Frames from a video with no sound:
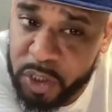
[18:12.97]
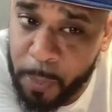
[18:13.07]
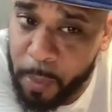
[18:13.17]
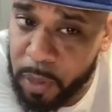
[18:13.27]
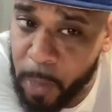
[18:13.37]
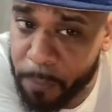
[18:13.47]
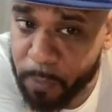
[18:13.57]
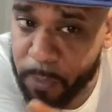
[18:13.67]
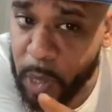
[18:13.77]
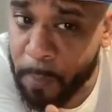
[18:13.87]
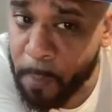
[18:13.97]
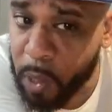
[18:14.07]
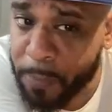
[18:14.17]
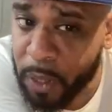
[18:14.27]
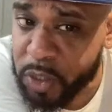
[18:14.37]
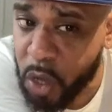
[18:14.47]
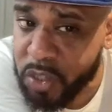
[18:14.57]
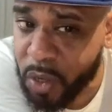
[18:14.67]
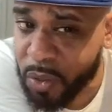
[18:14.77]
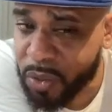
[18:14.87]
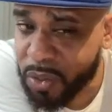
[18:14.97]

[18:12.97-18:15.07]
purple. Huh? Pills also.